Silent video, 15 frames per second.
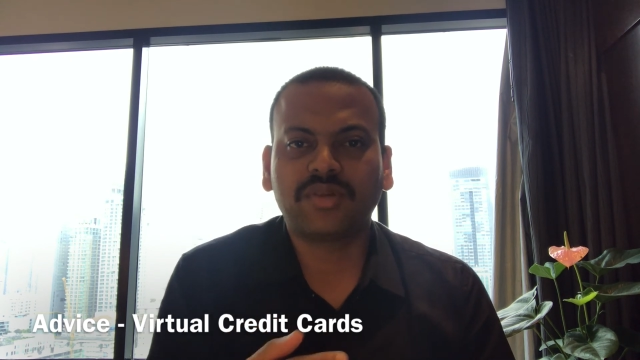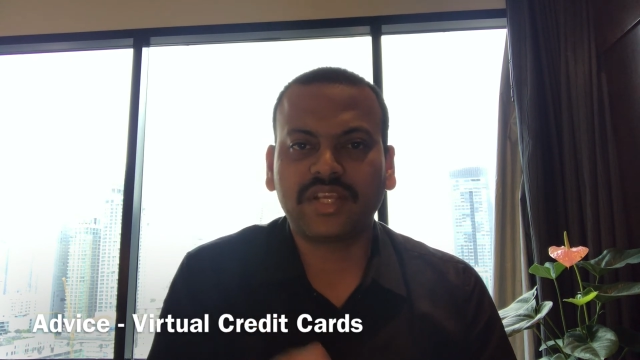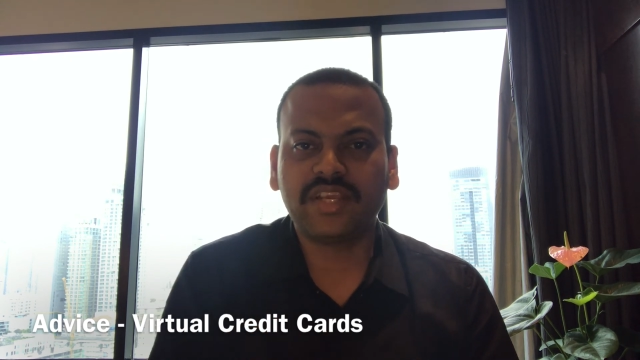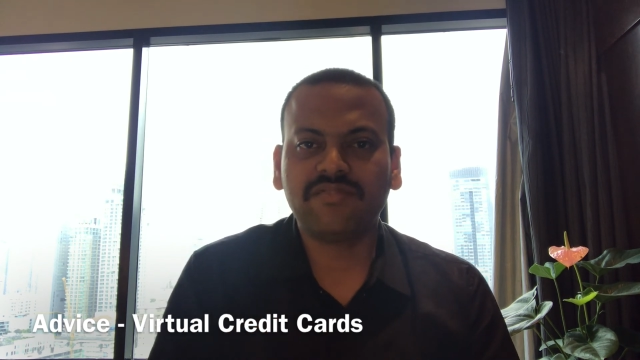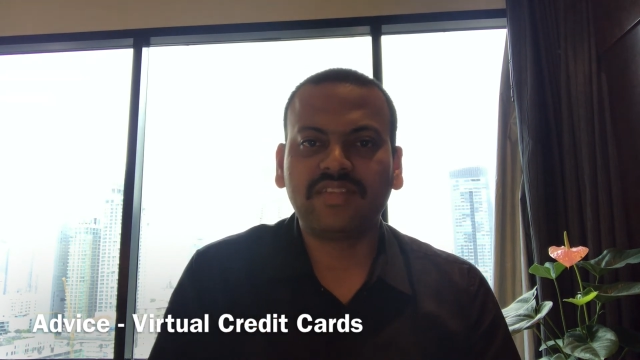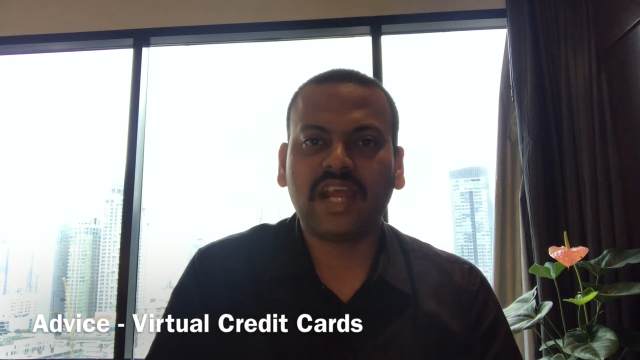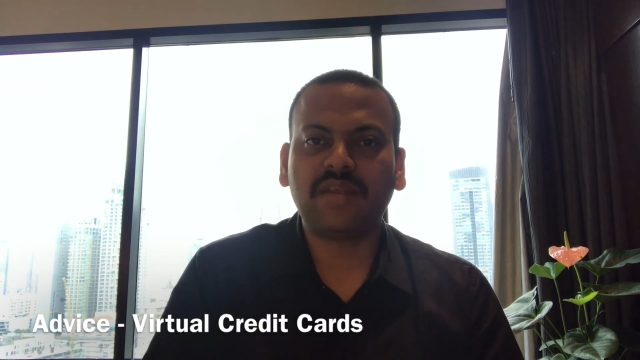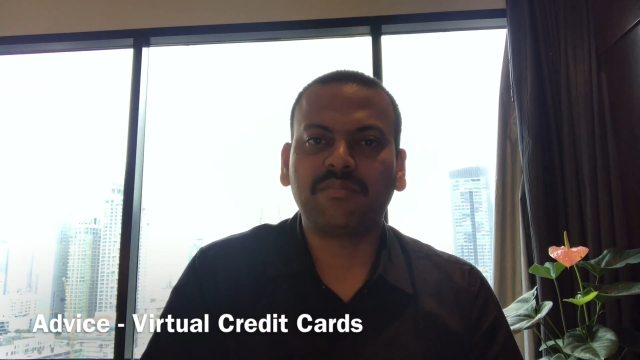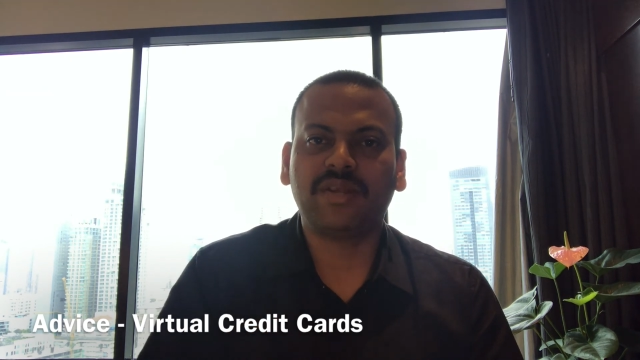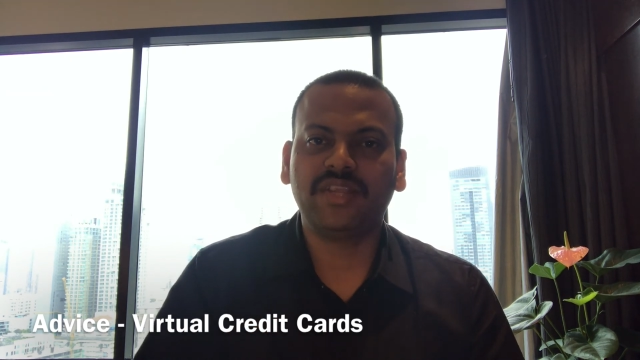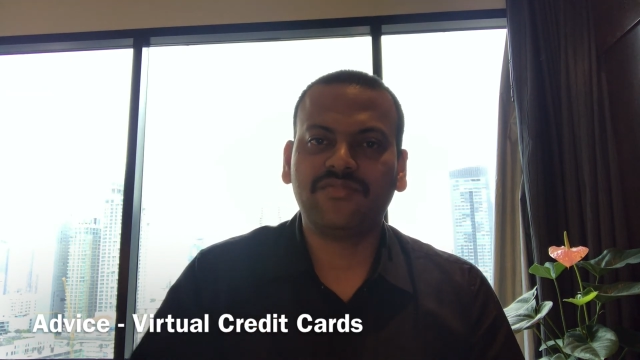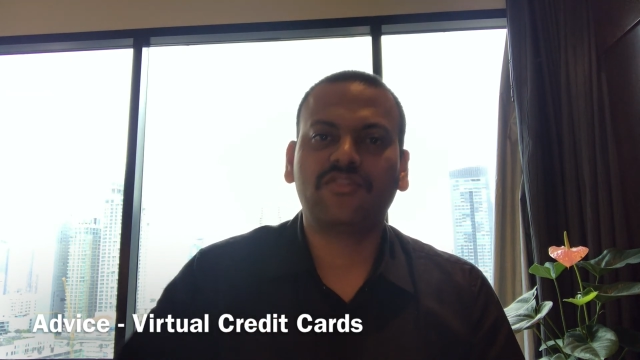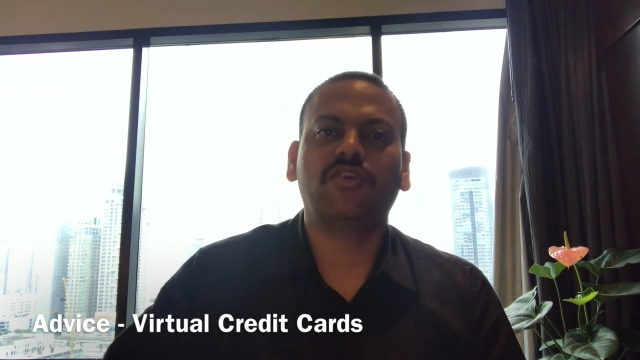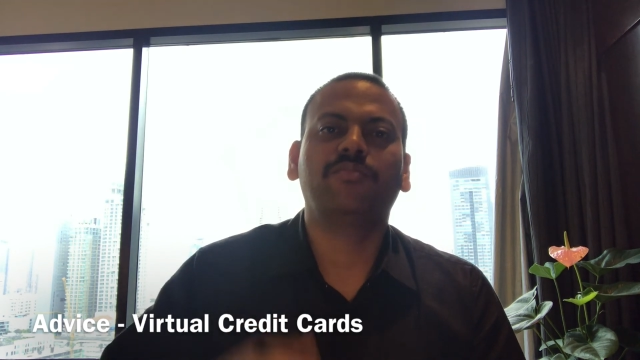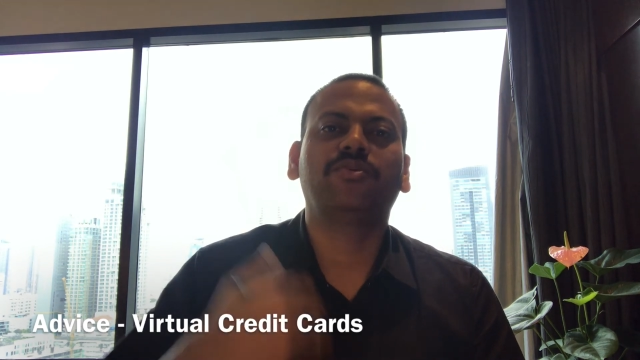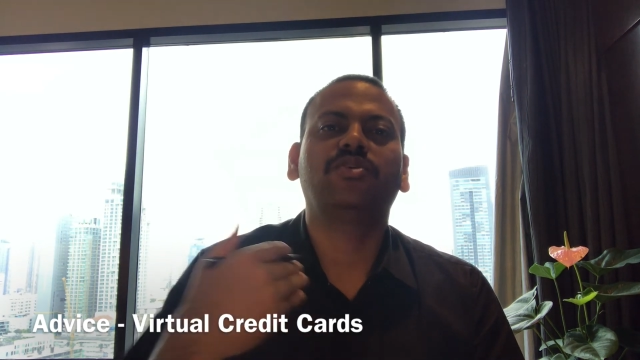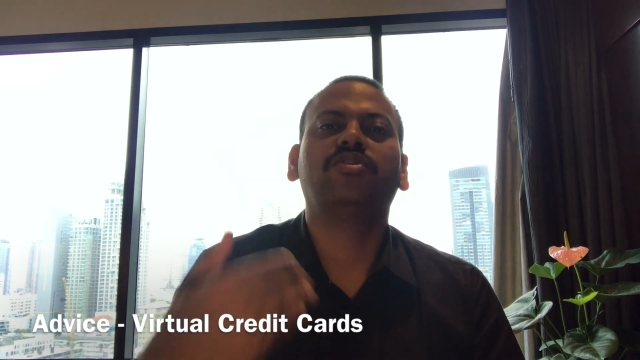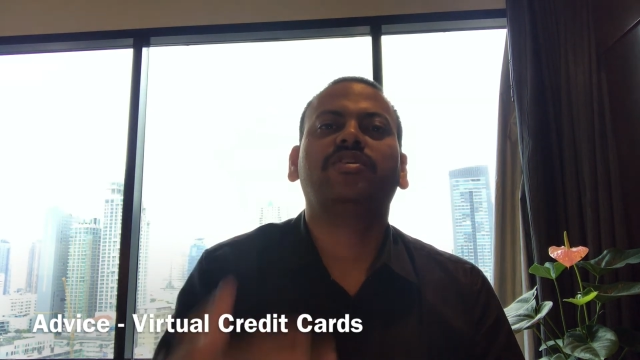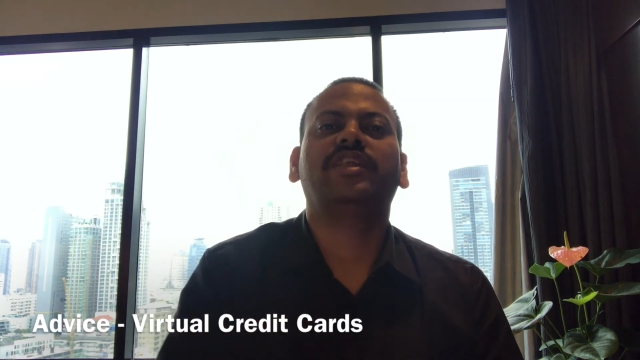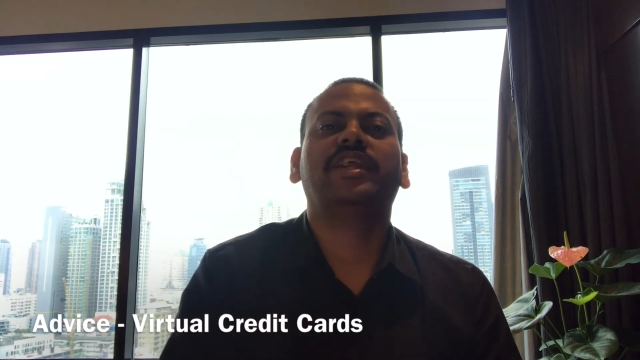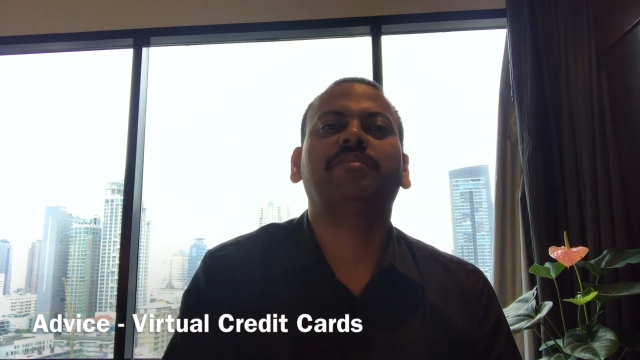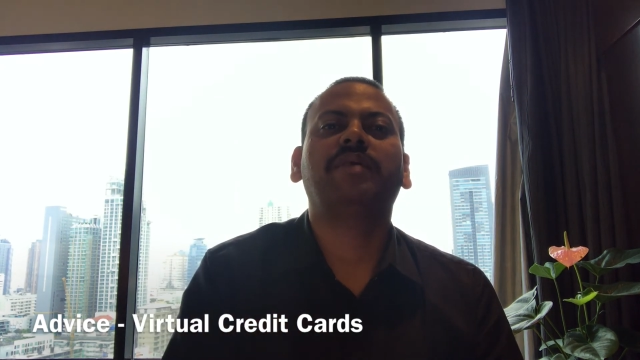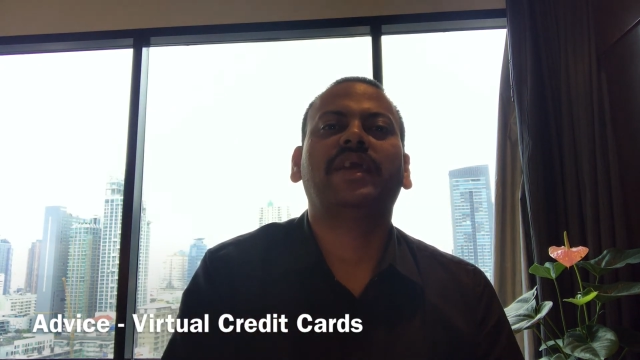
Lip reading: give that money from your net